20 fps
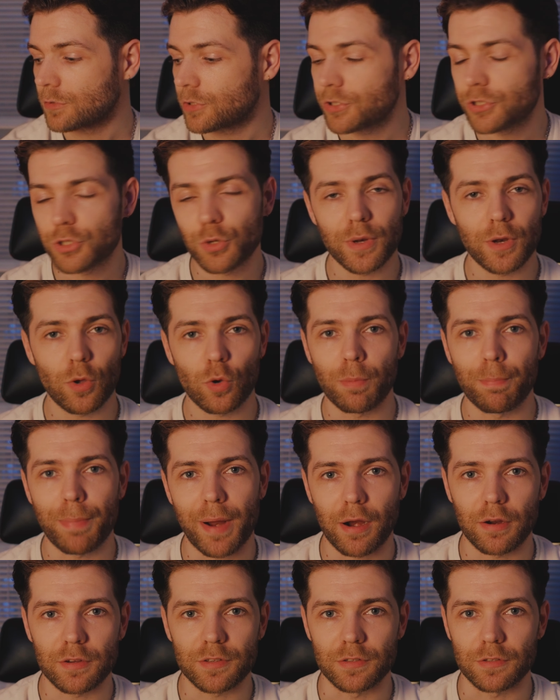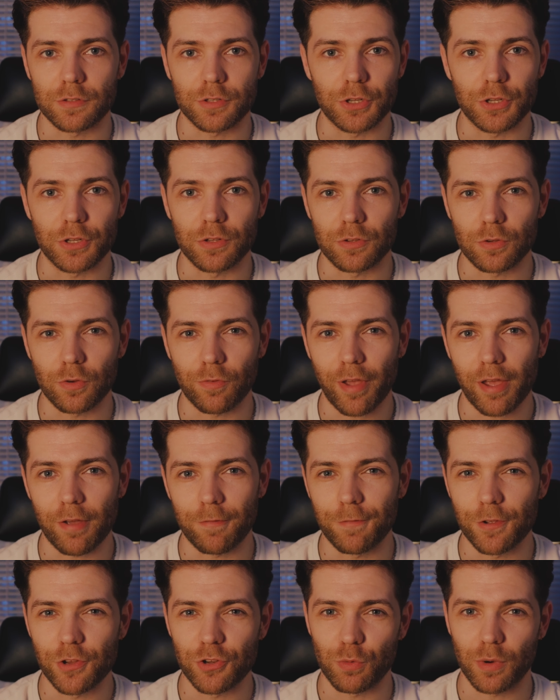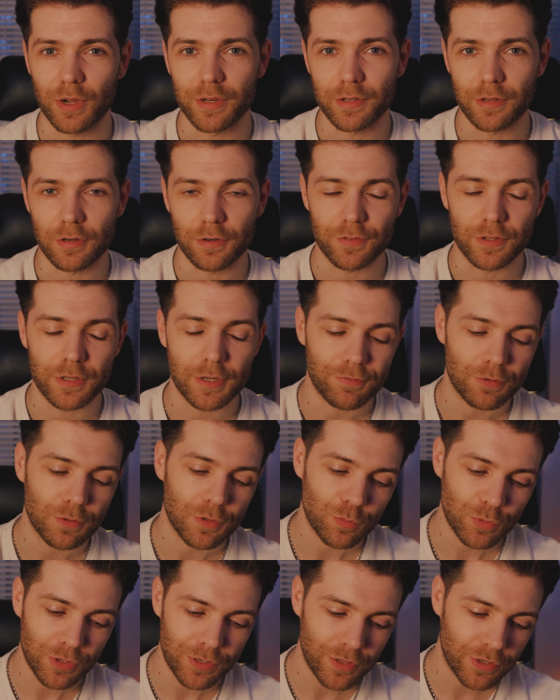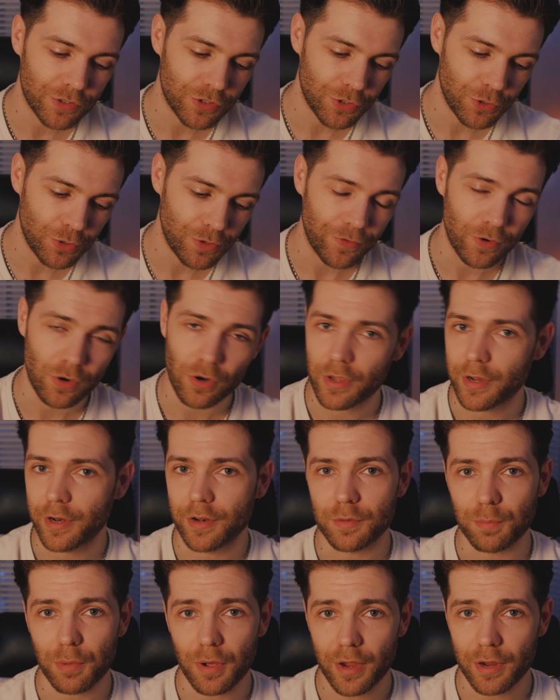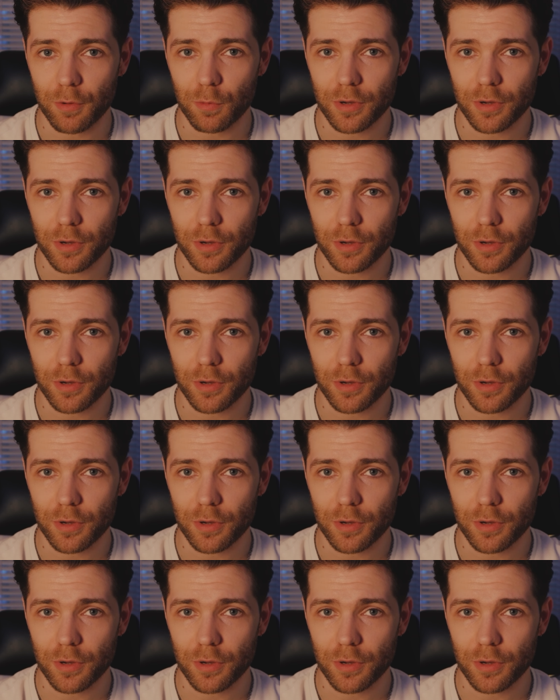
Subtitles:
Just do a little comparison so you can sort of get a visual idea of the difference between the two if you're looking into buying